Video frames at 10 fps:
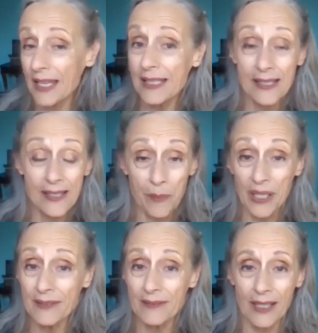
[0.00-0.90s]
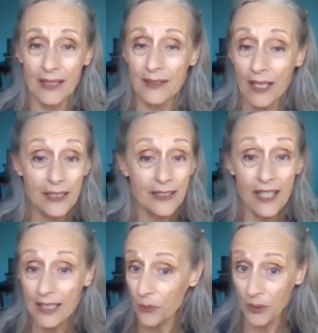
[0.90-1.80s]
summit, not
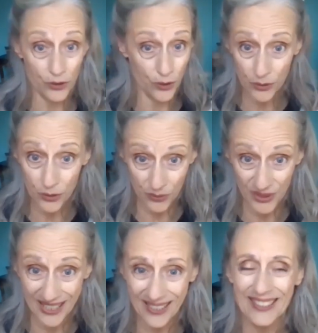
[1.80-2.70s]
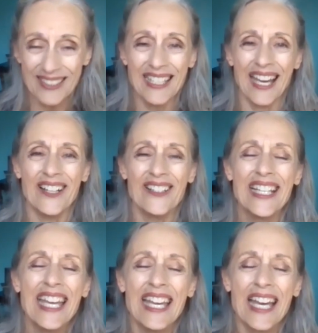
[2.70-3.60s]
unlike what you're doing now,
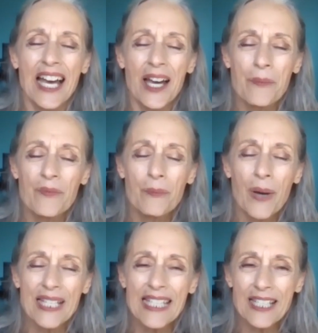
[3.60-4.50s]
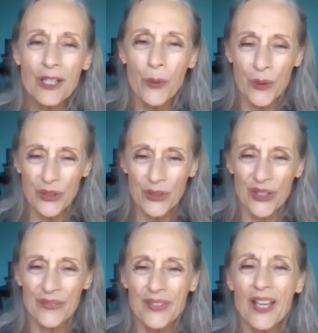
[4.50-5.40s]
by Nick
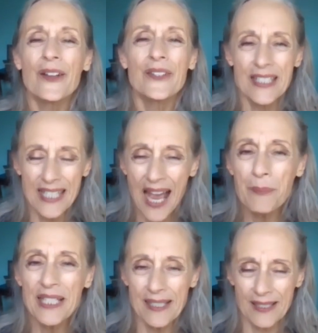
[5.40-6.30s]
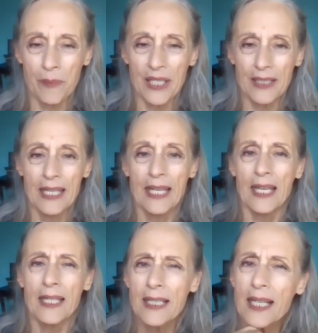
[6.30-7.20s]
Ortner, called the Tapping Summit. And
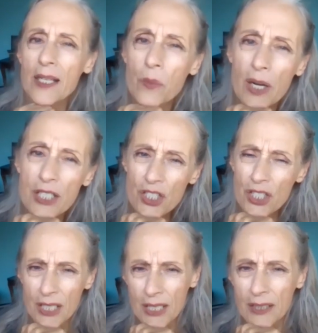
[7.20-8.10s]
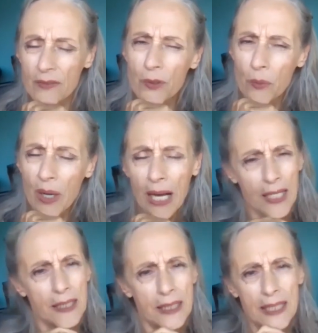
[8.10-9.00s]
I kind of watched it for a
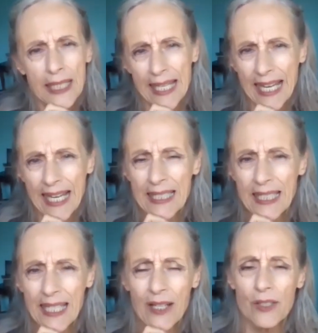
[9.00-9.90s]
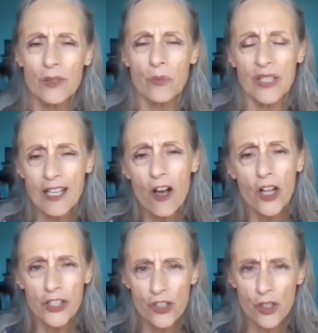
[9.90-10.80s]
while, and it's what they call a
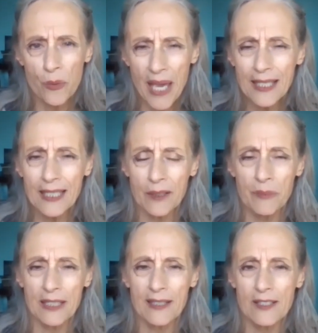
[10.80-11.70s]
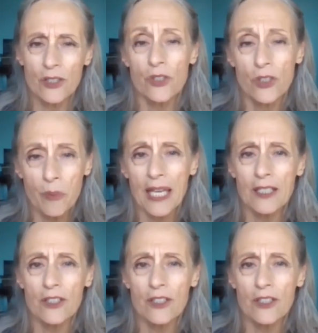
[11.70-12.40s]
somatic method. So somatic